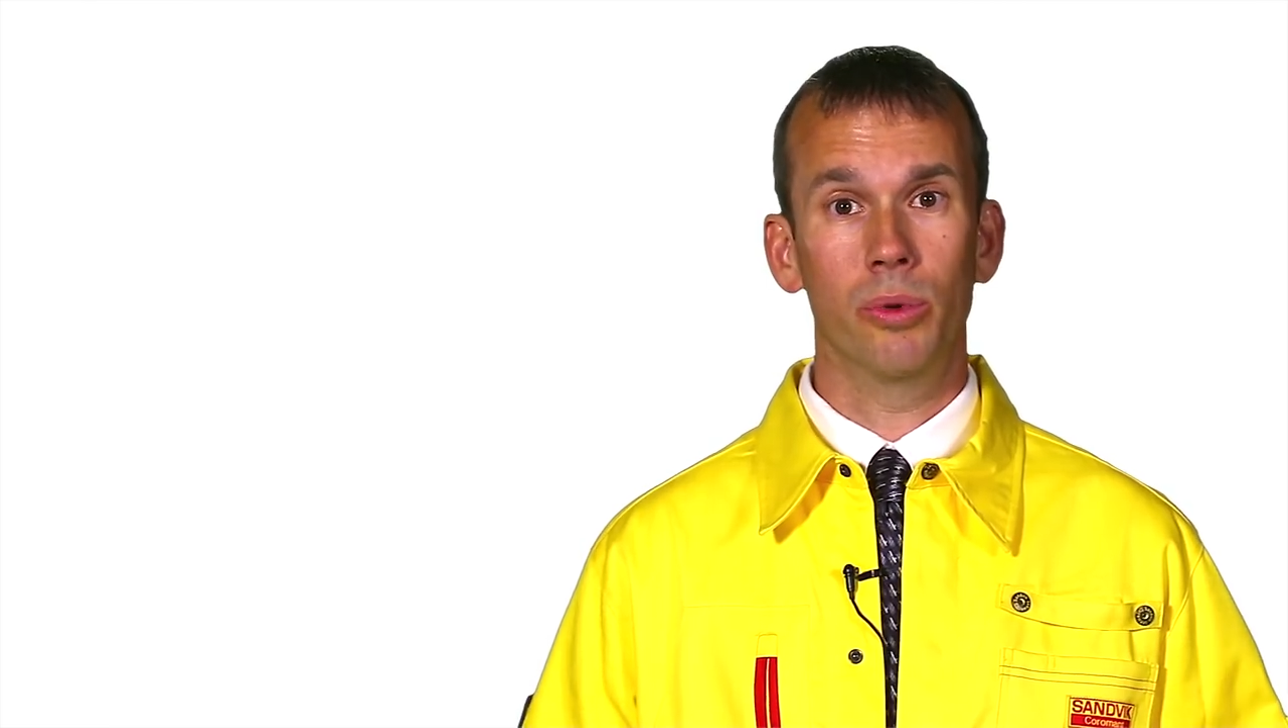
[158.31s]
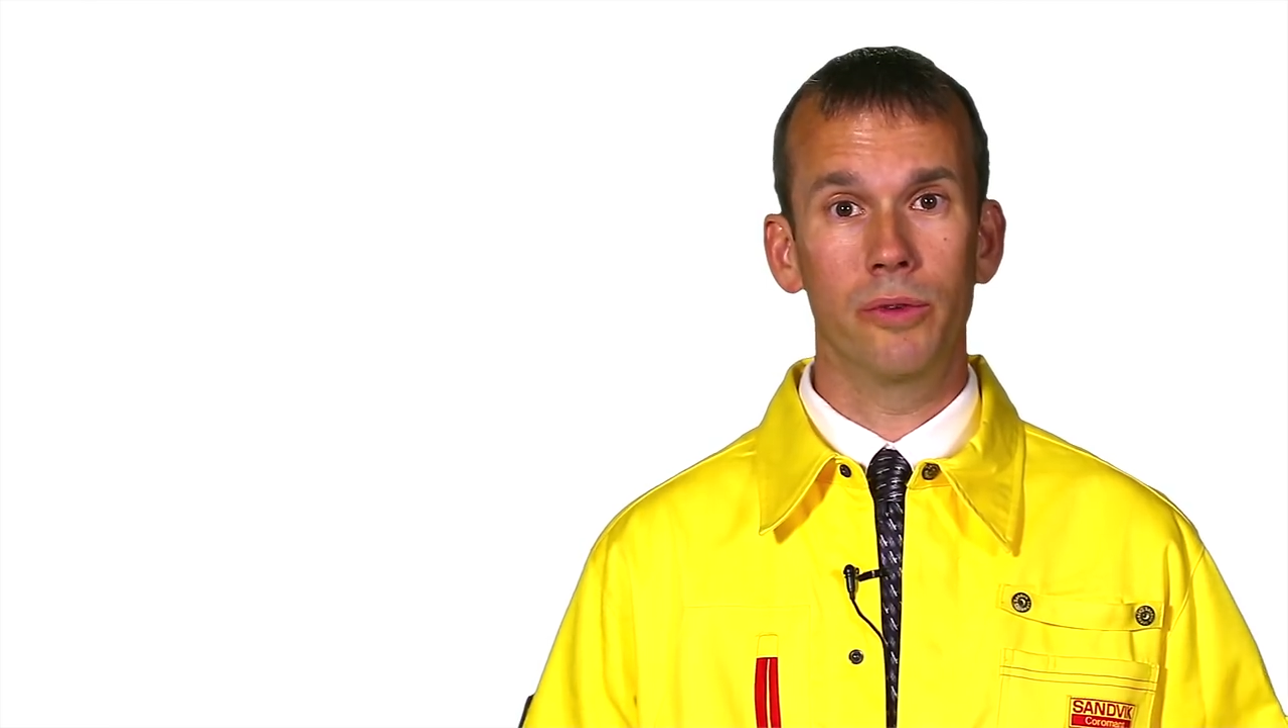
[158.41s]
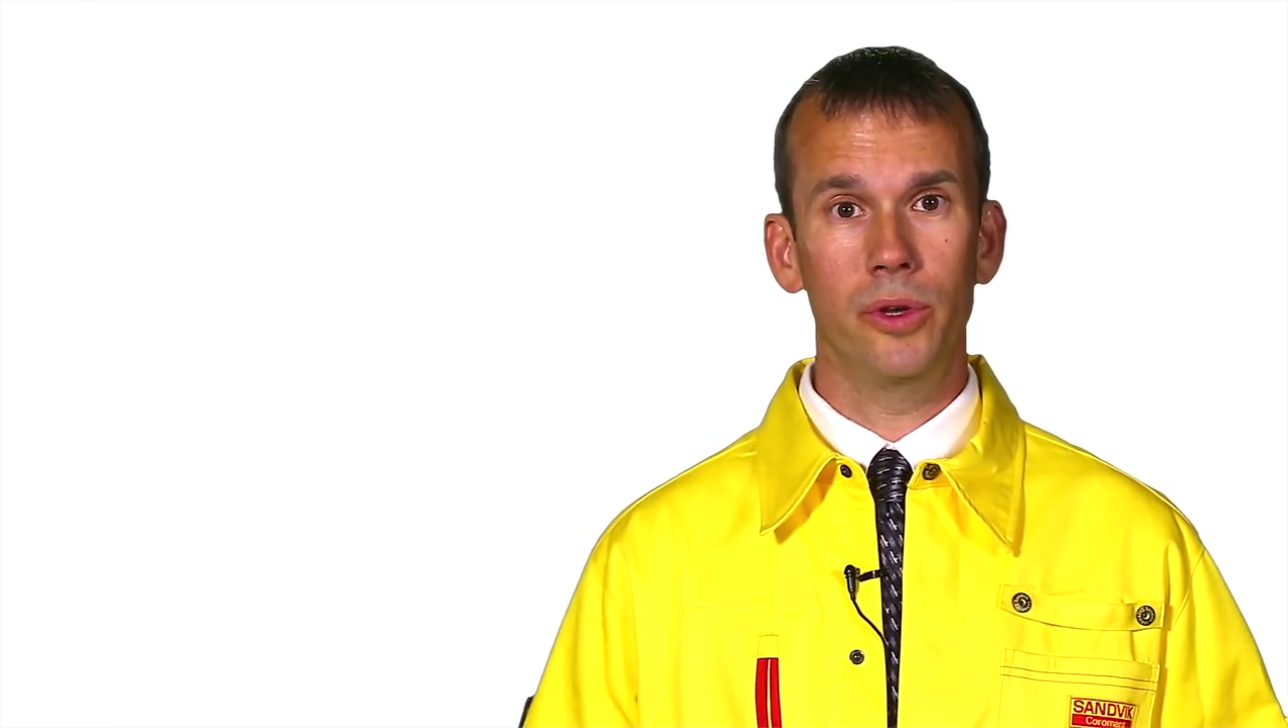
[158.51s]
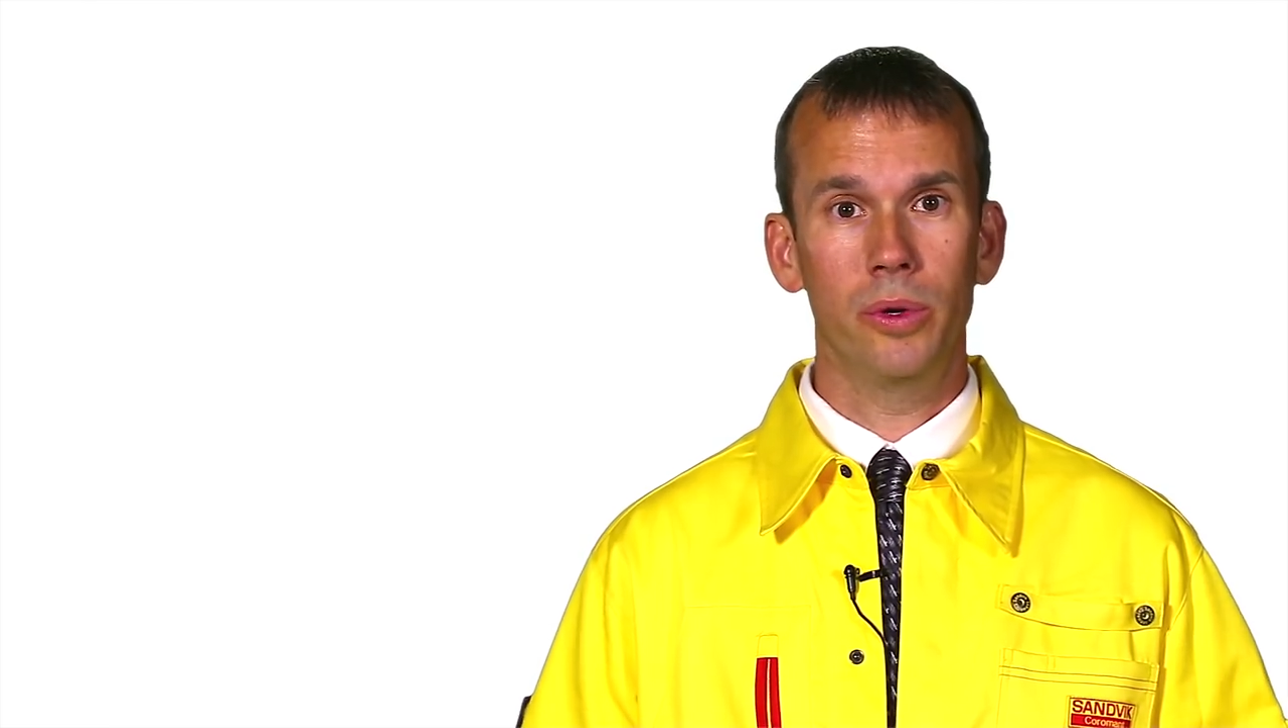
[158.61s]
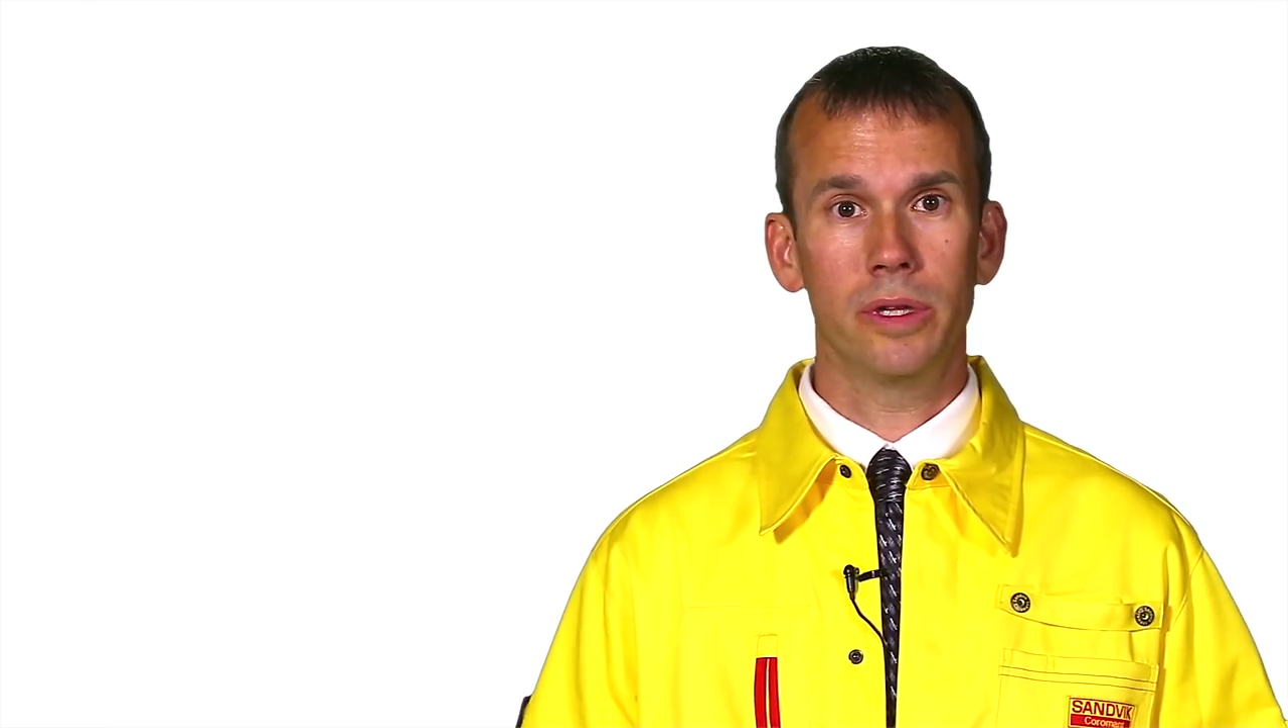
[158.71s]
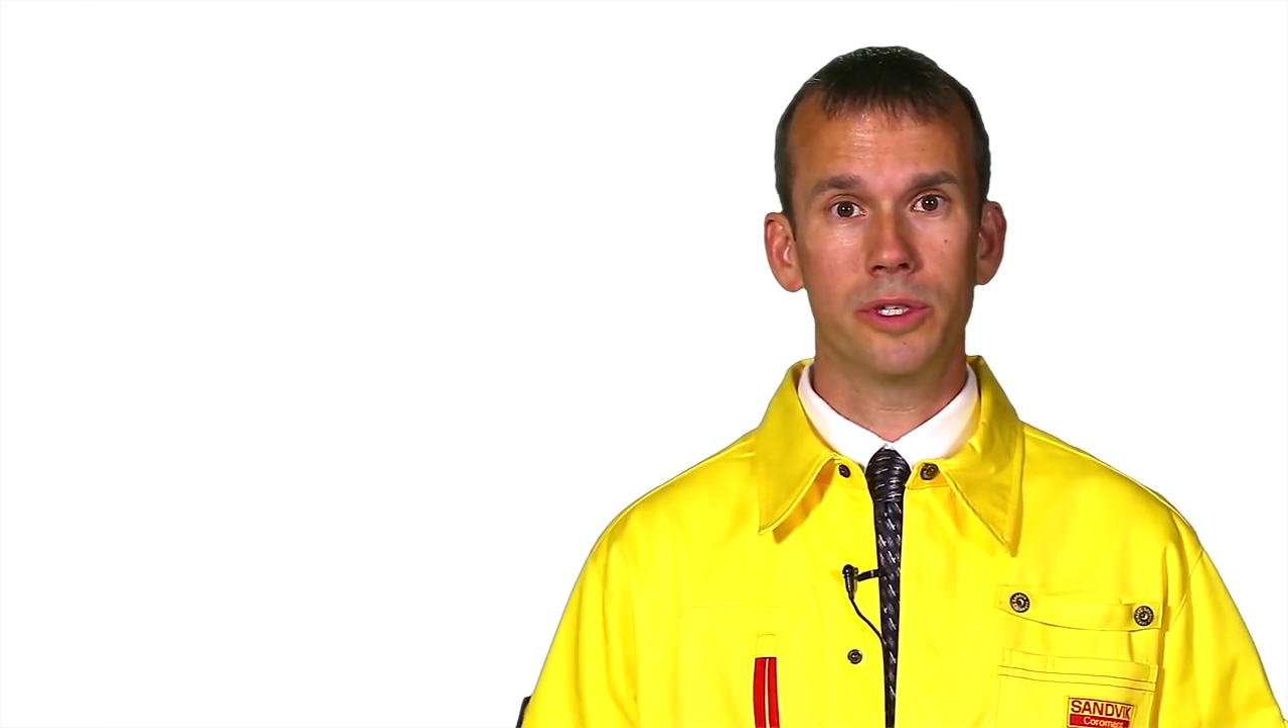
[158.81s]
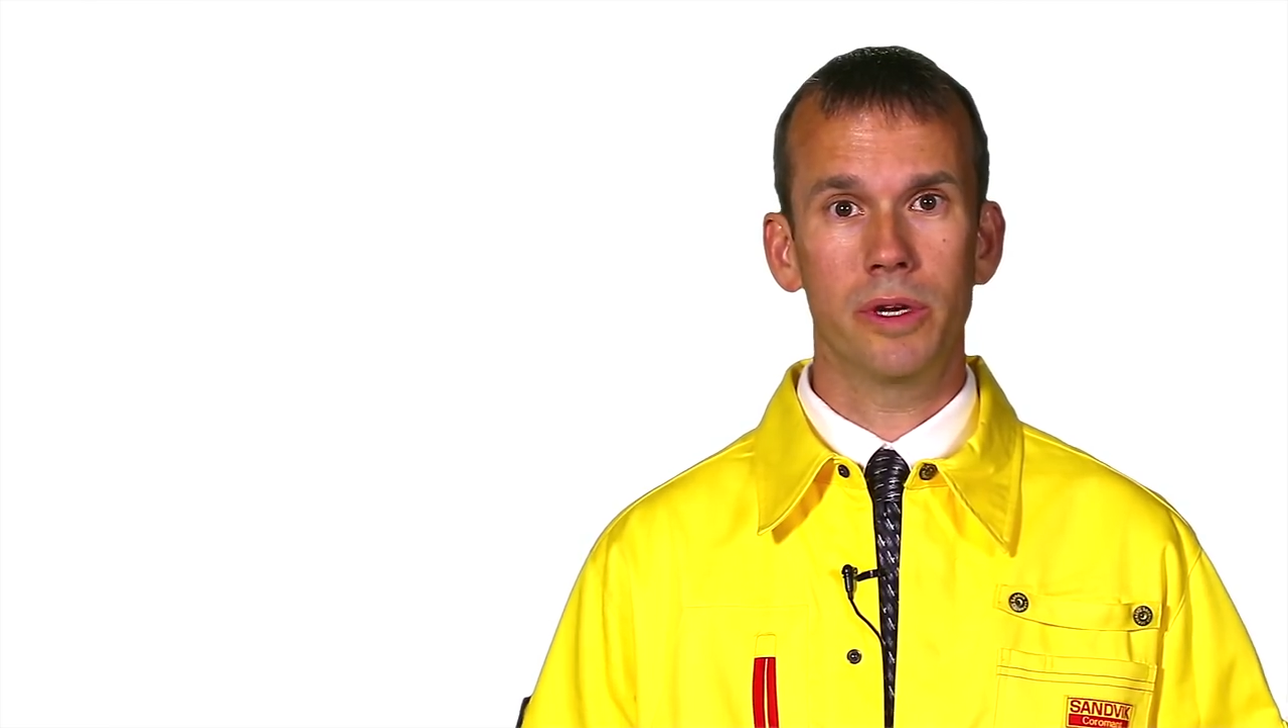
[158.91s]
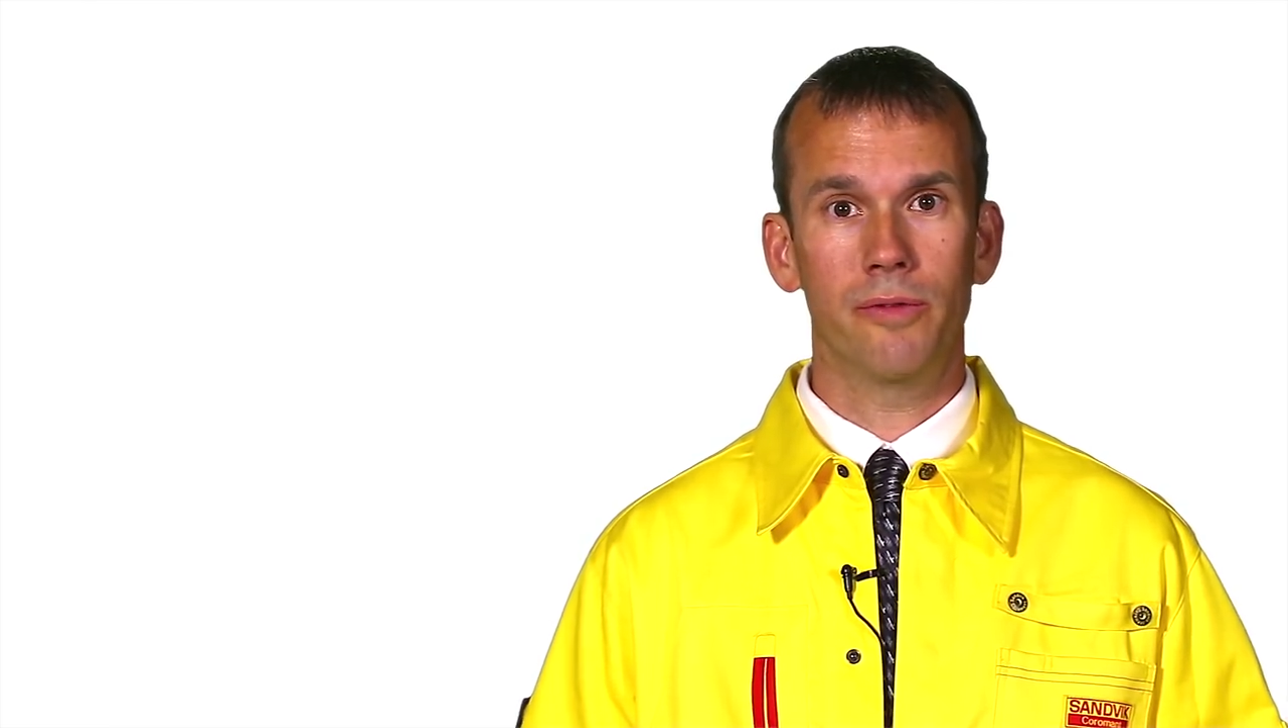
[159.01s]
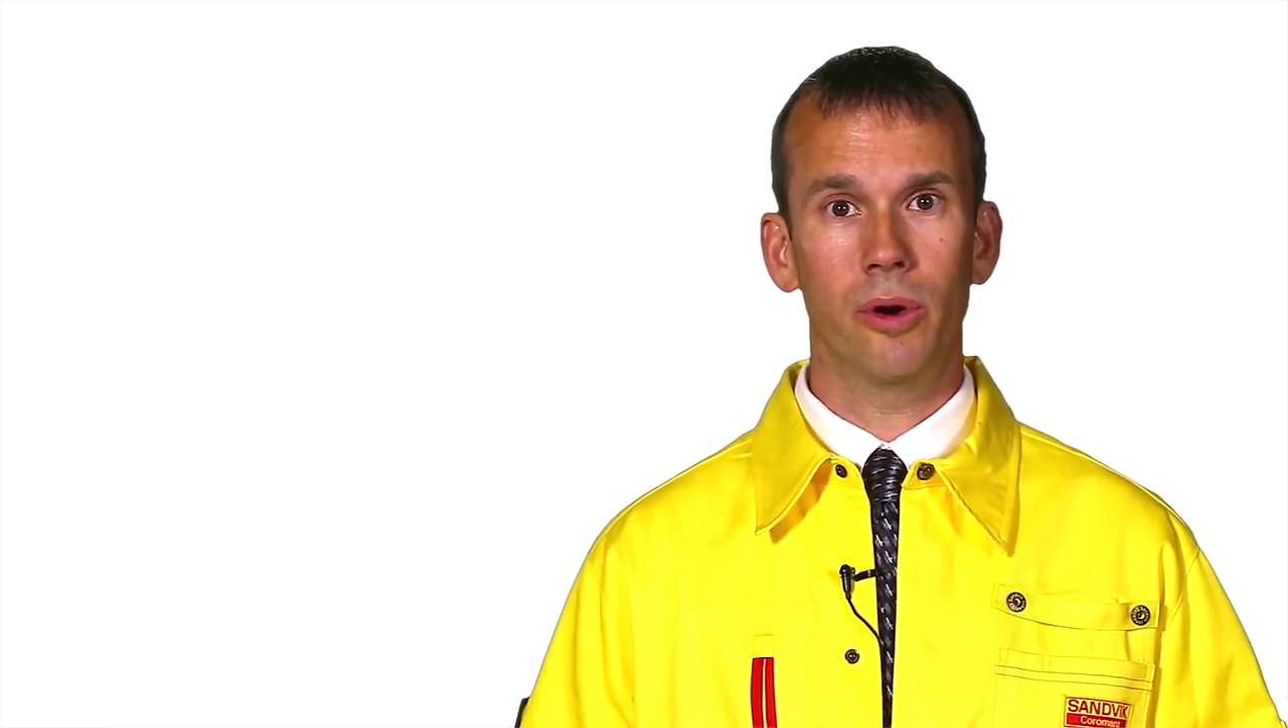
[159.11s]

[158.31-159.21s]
reviewing the chip